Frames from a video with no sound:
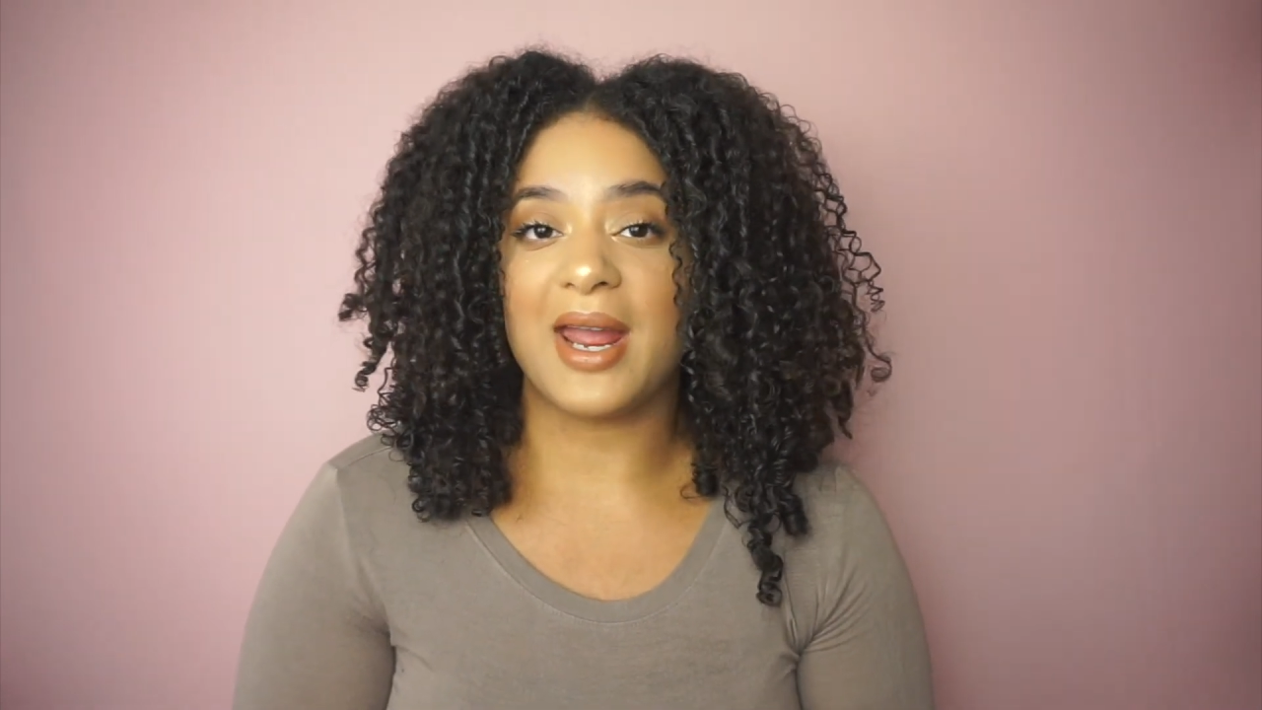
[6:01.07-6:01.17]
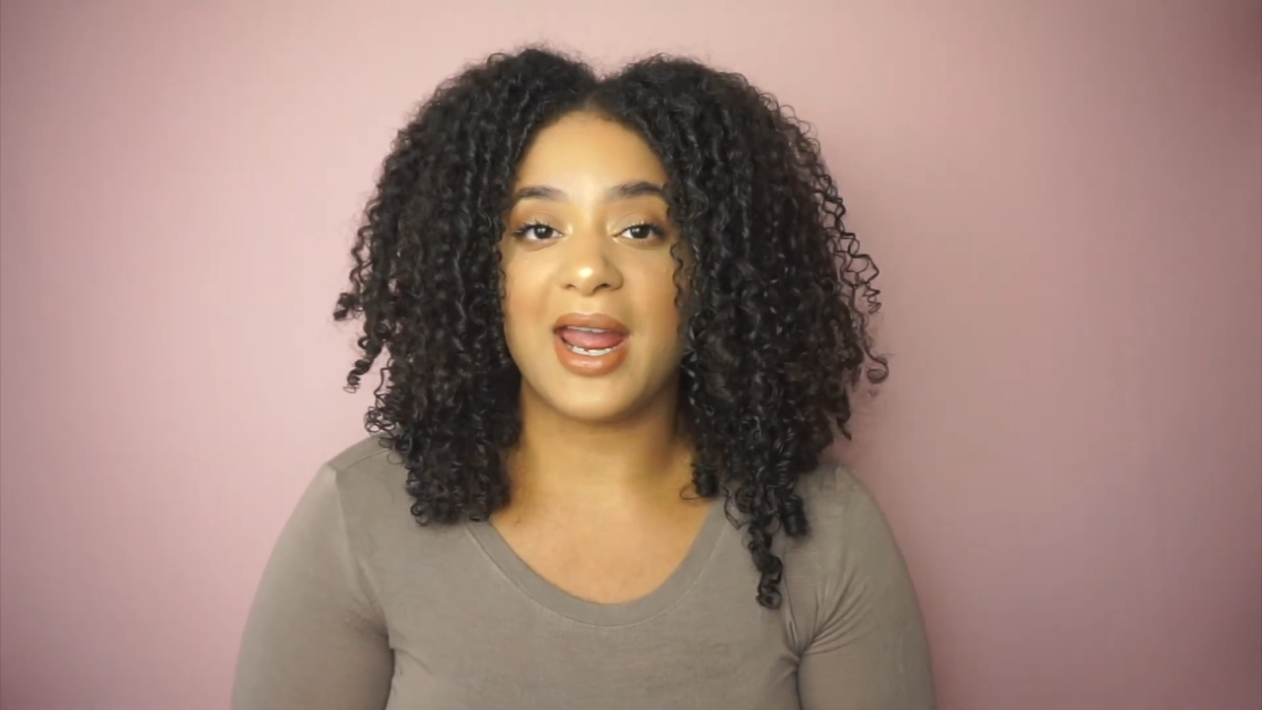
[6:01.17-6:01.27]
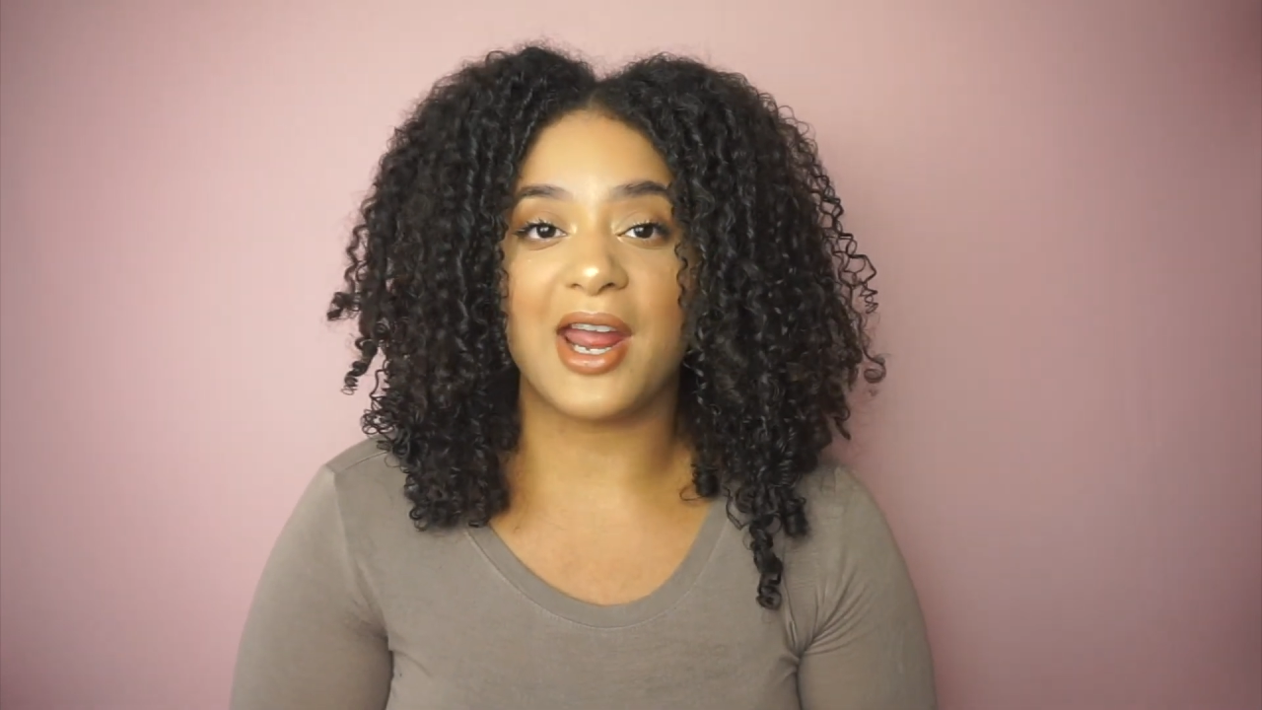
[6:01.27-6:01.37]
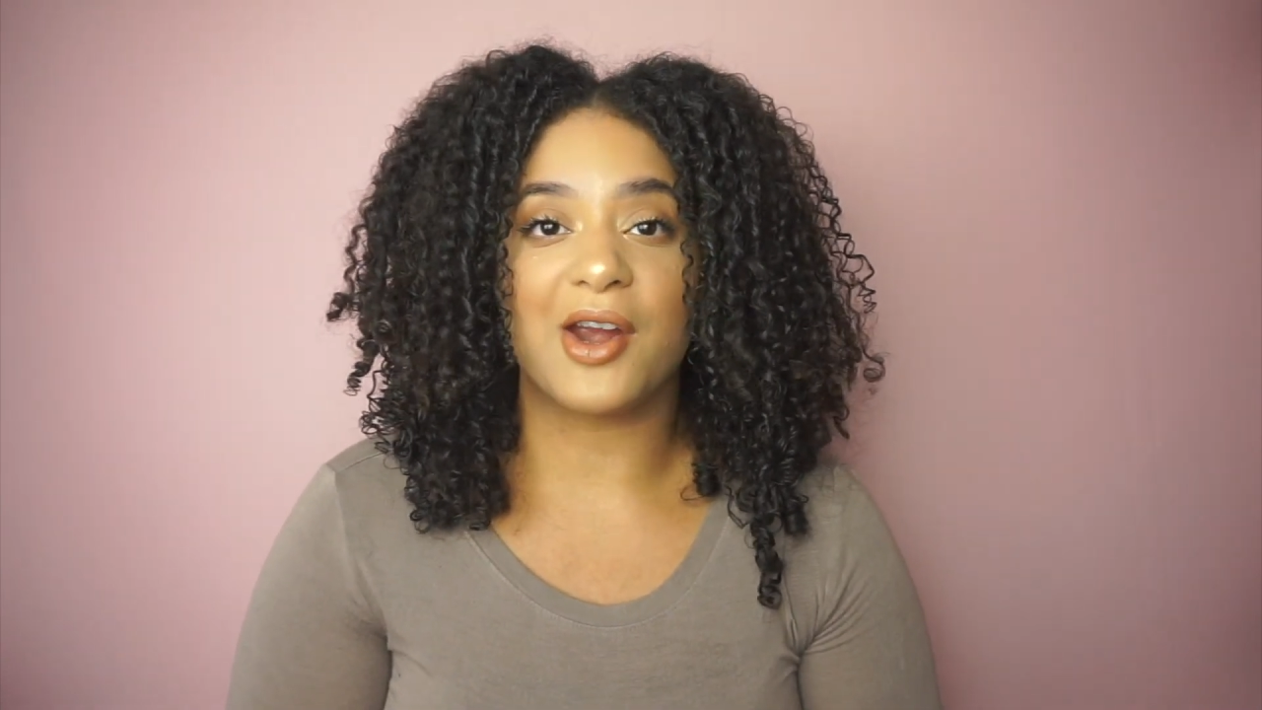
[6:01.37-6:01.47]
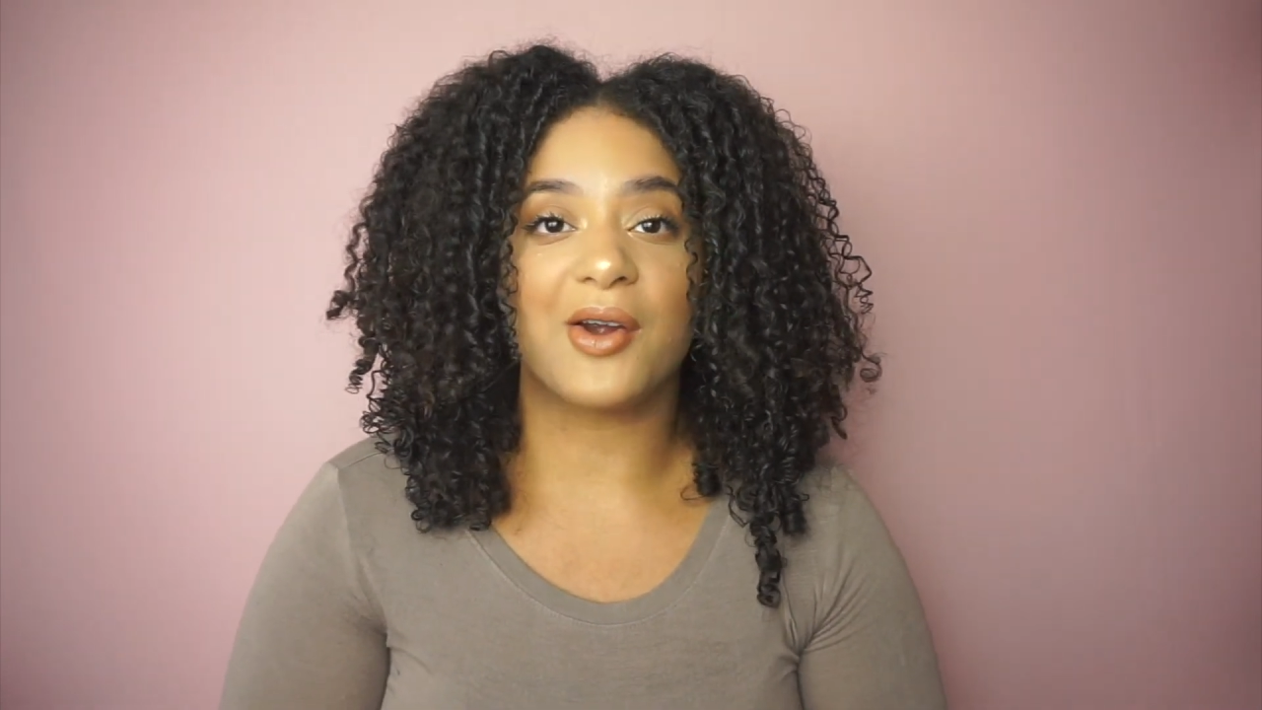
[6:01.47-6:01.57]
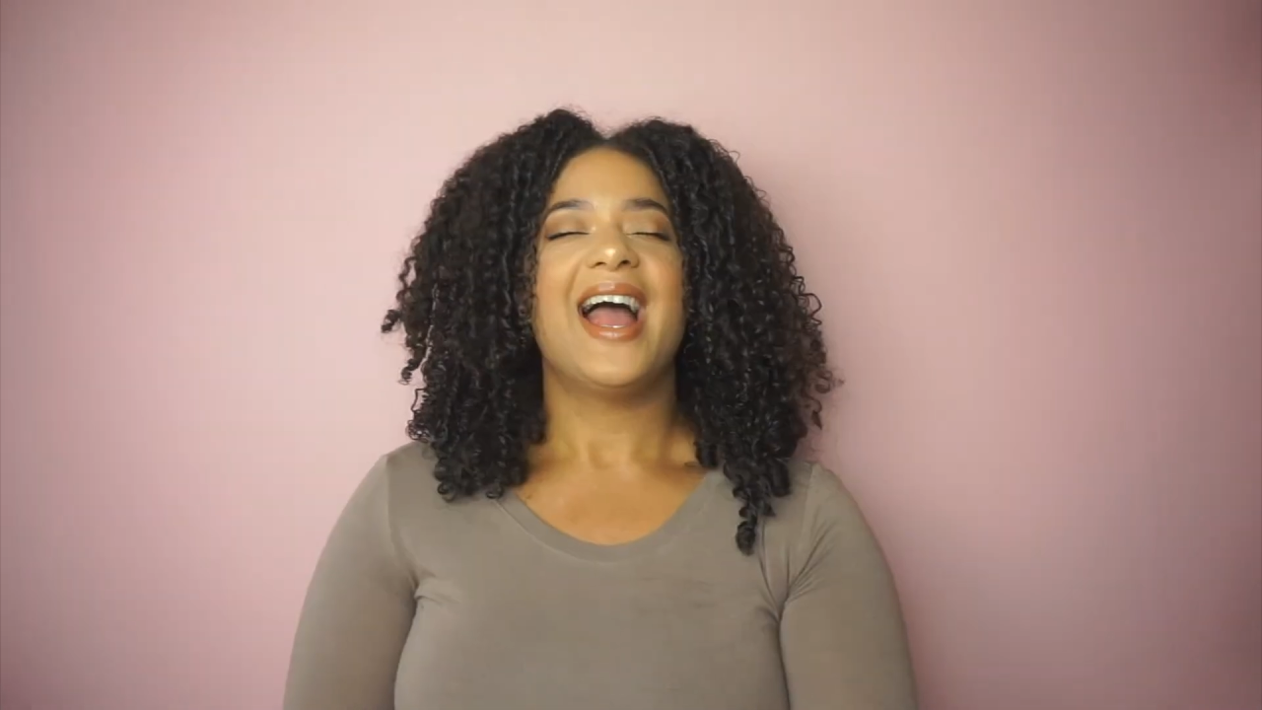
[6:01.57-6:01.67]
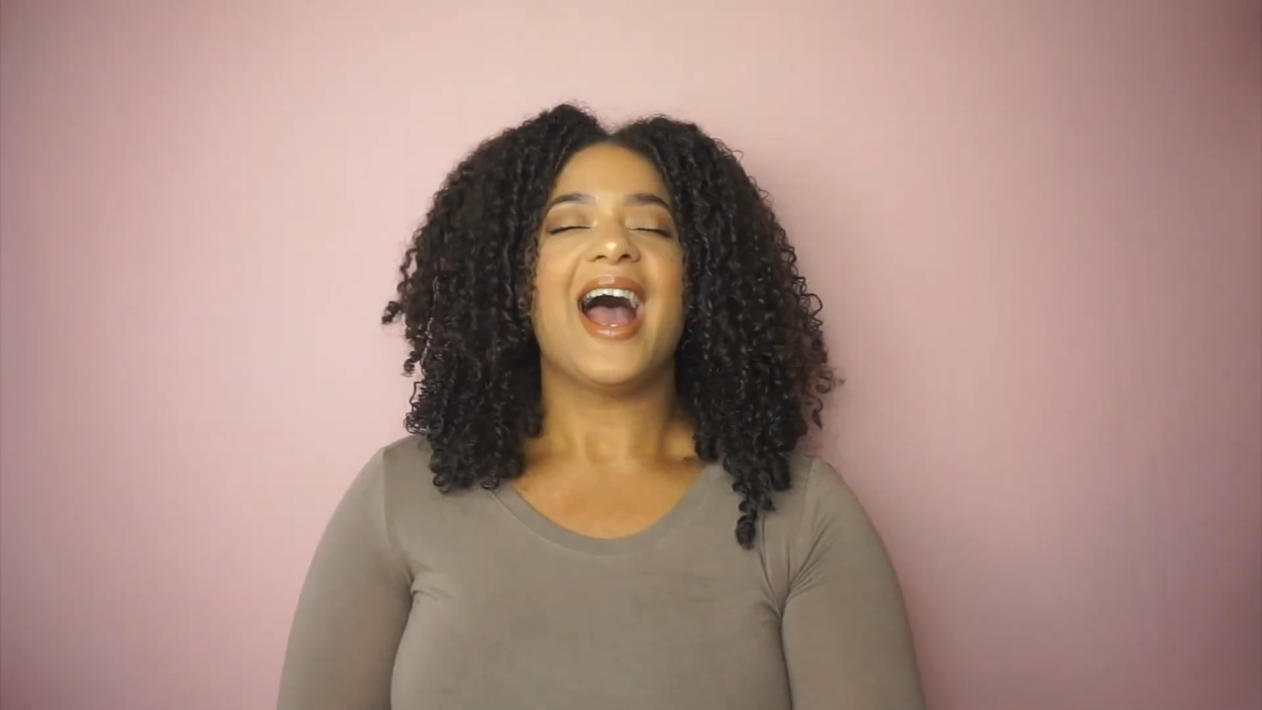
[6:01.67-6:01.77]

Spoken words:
hair.